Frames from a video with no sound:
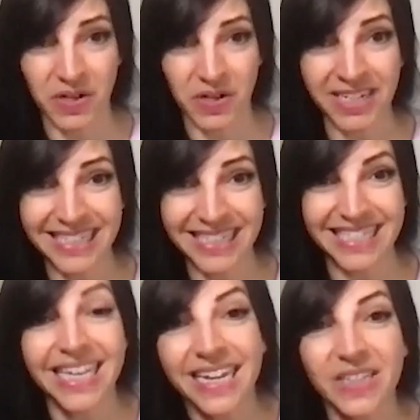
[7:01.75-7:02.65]
Nicholas
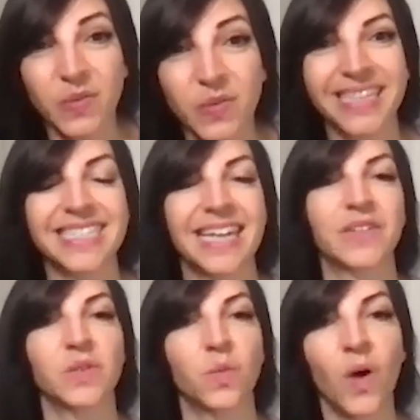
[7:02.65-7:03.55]
II's wine cellar.
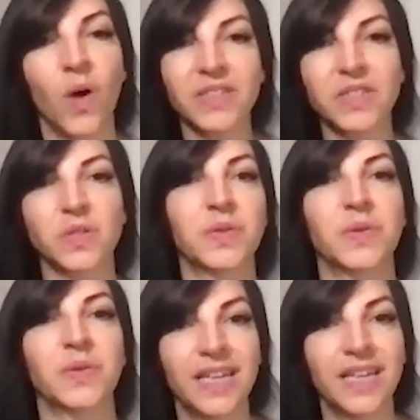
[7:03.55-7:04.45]
So walk us through
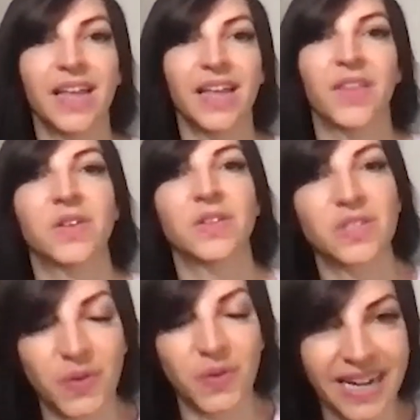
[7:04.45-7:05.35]
the
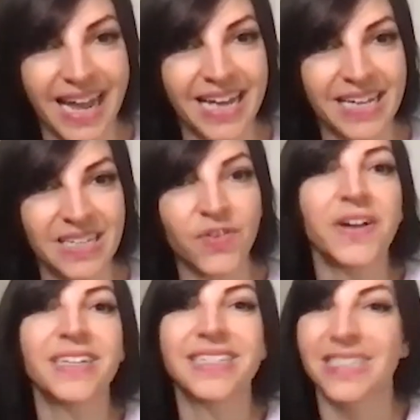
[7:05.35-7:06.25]
story as far
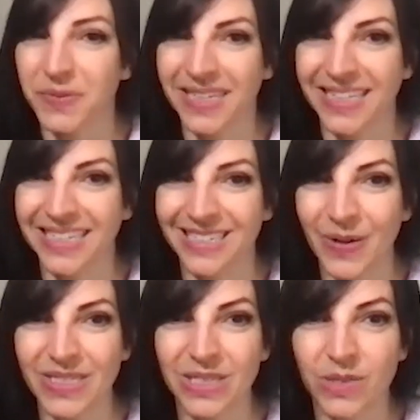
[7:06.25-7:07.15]
as you're willing to go,
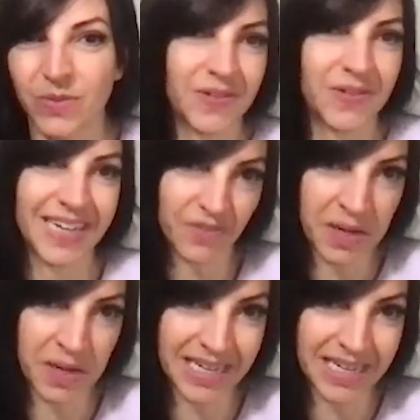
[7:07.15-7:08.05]
since we don't want to give away
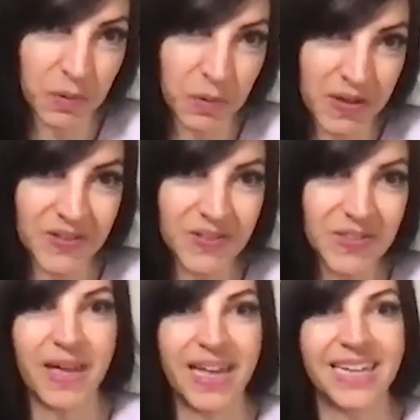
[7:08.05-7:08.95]
any spoilers.
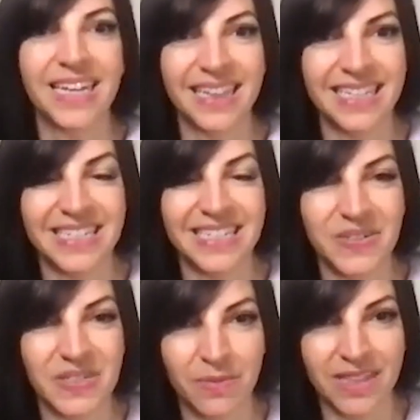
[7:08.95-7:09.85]
But let's hear
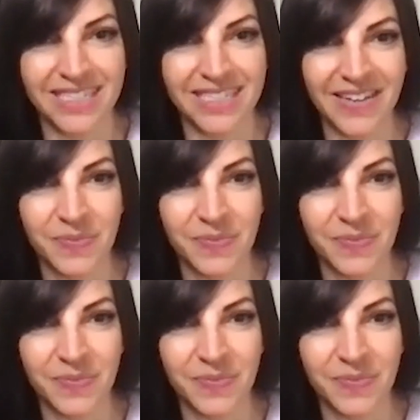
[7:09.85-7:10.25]
some of the tale.